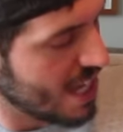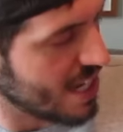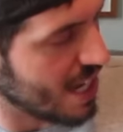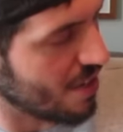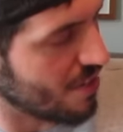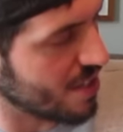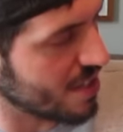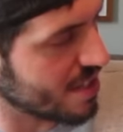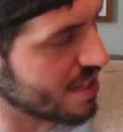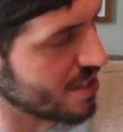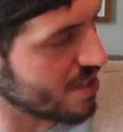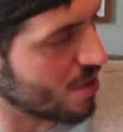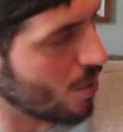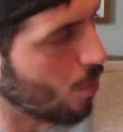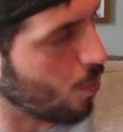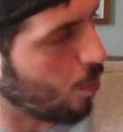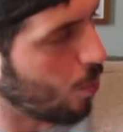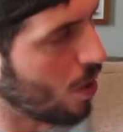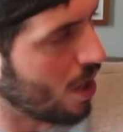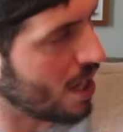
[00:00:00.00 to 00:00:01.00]
Now this is the
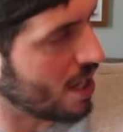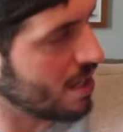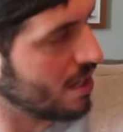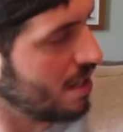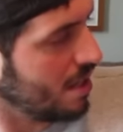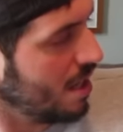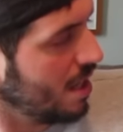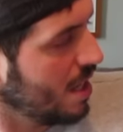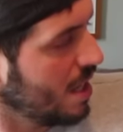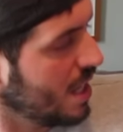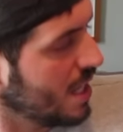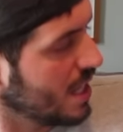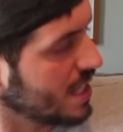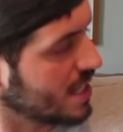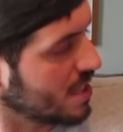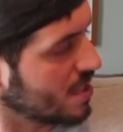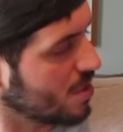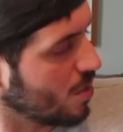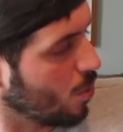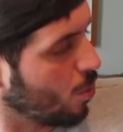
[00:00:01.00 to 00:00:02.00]
one,
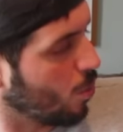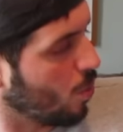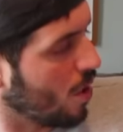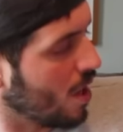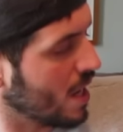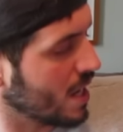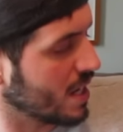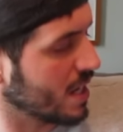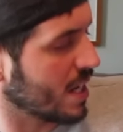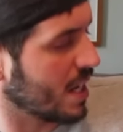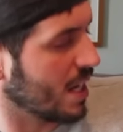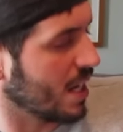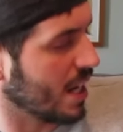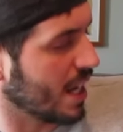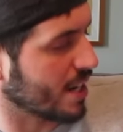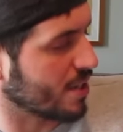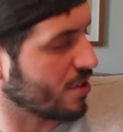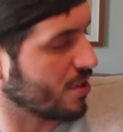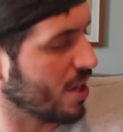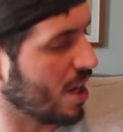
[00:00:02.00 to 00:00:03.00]
this is the one
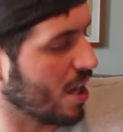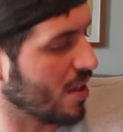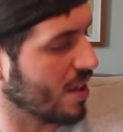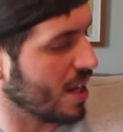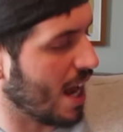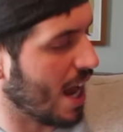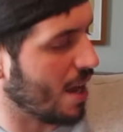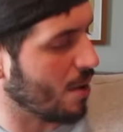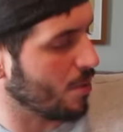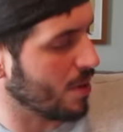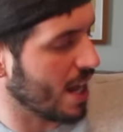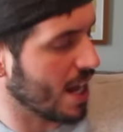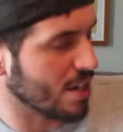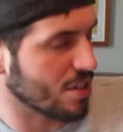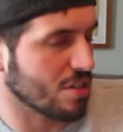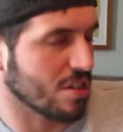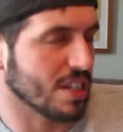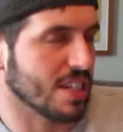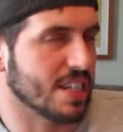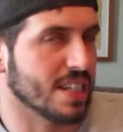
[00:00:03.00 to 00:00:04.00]
collector doll that I would
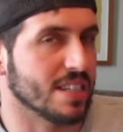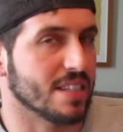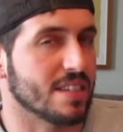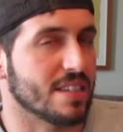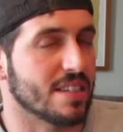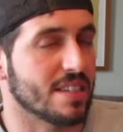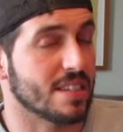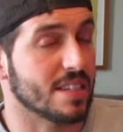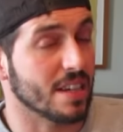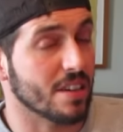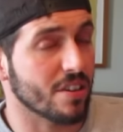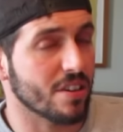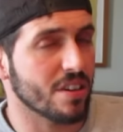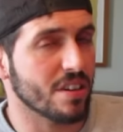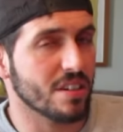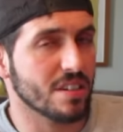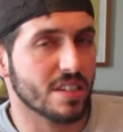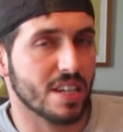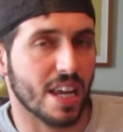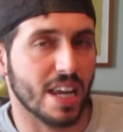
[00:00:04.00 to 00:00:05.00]
actually
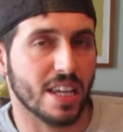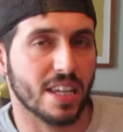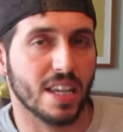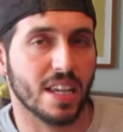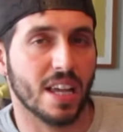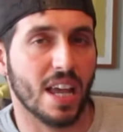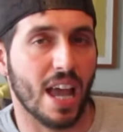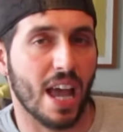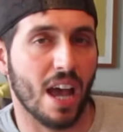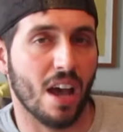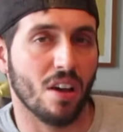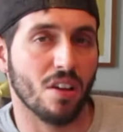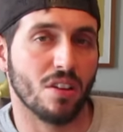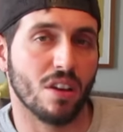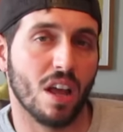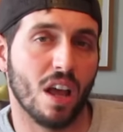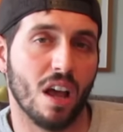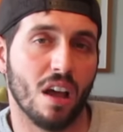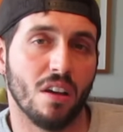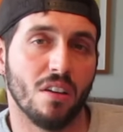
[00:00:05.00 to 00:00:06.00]
consider taking
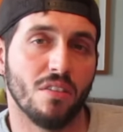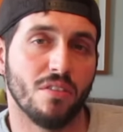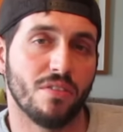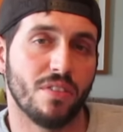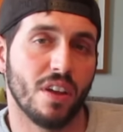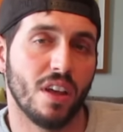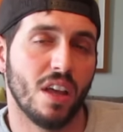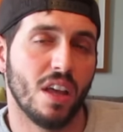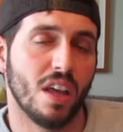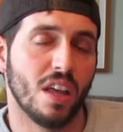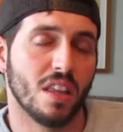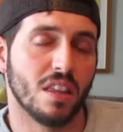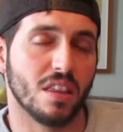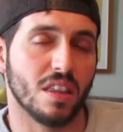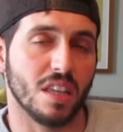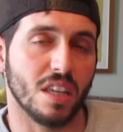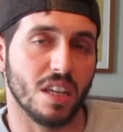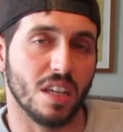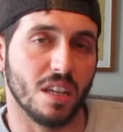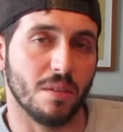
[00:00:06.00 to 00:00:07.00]
out of
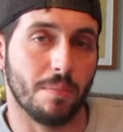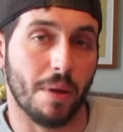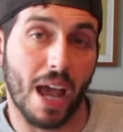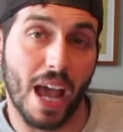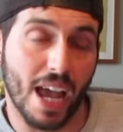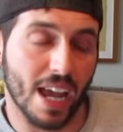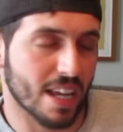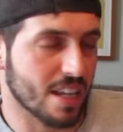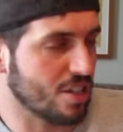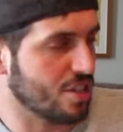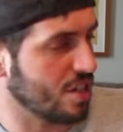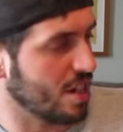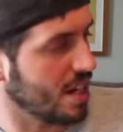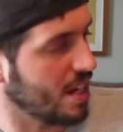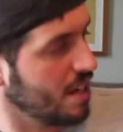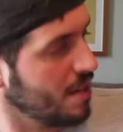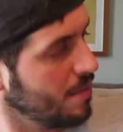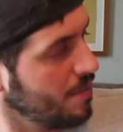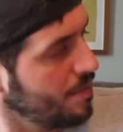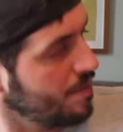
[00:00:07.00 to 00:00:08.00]
the
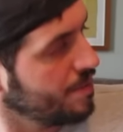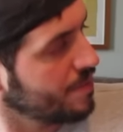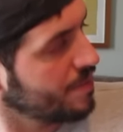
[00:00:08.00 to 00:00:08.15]
packaging.